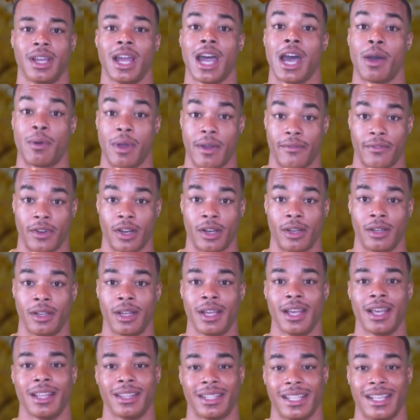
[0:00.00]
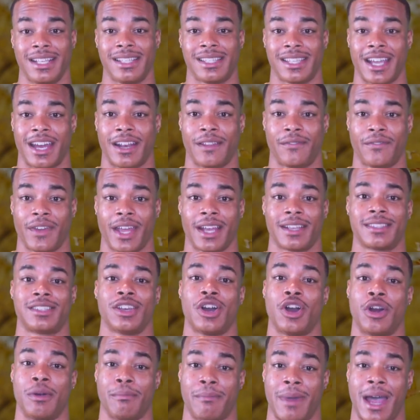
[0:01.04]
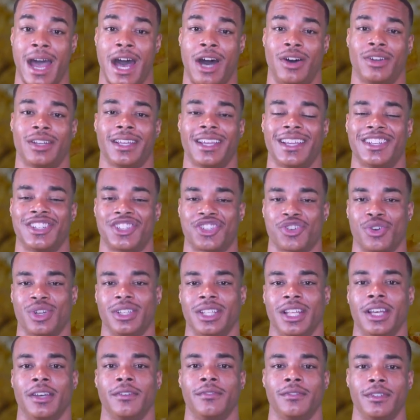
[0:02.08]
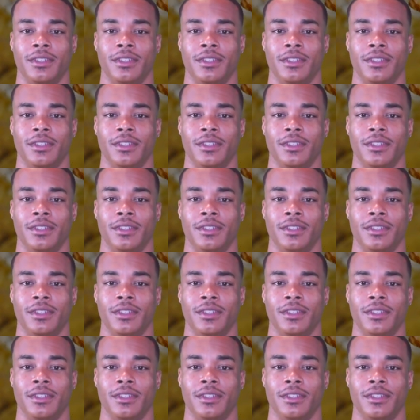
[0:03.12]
However, these side effects are mild and short-lived.